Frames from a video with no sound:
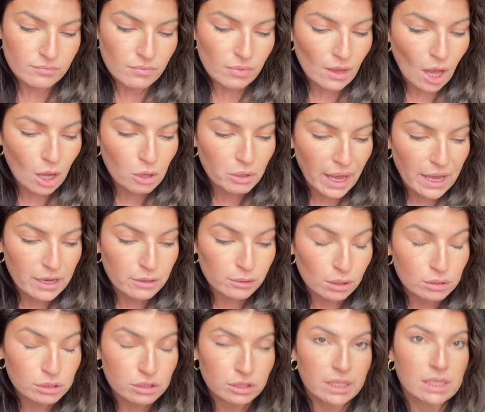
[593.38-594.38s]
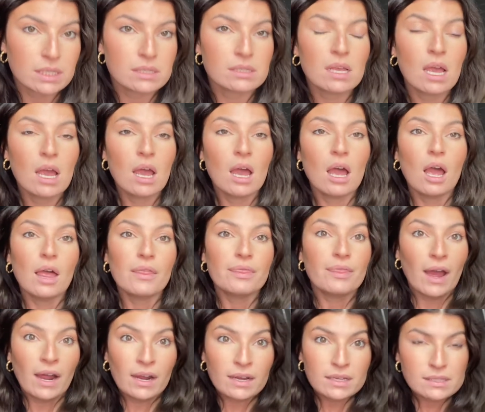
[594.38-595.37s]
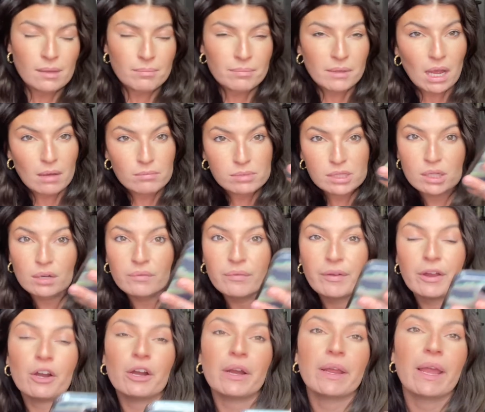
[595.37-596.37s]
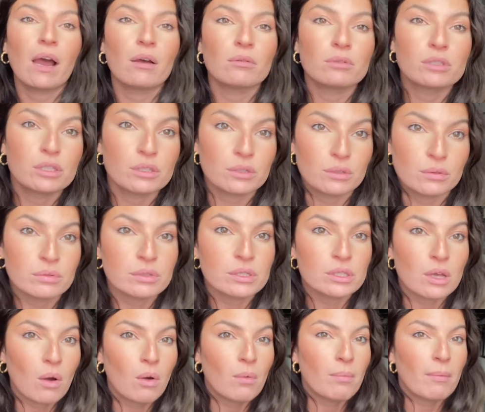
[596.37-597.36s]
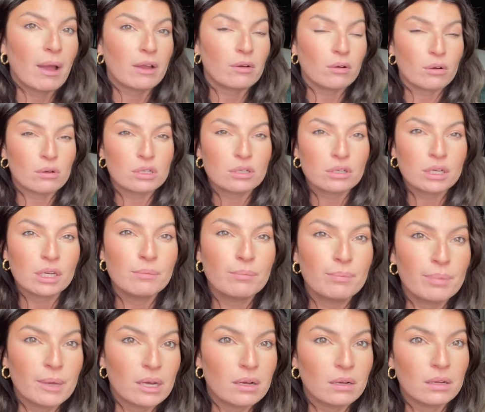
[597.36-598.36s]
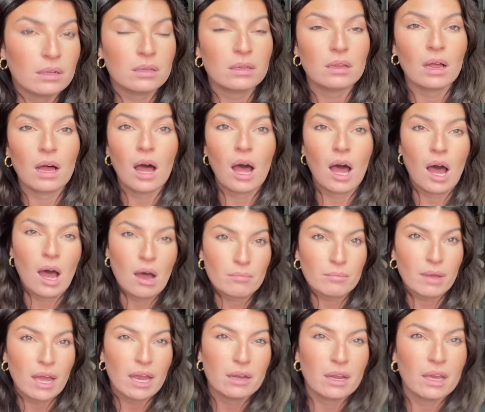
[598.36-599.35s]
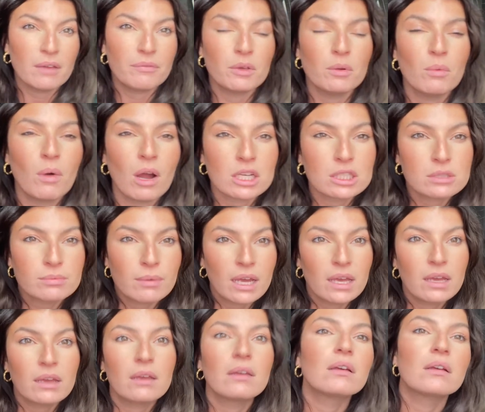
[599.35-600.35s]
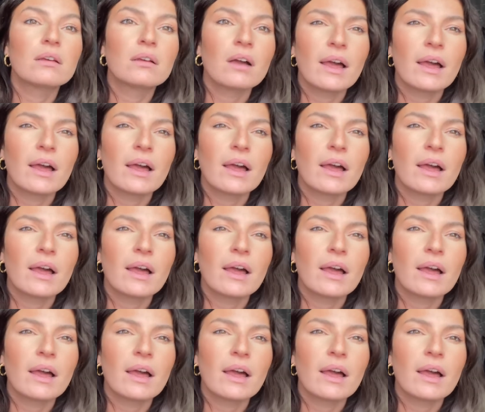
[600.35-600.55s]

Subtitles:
Okay, groceries. that is something I'm still figuring out too. So my grocery bill, and if you watched my, I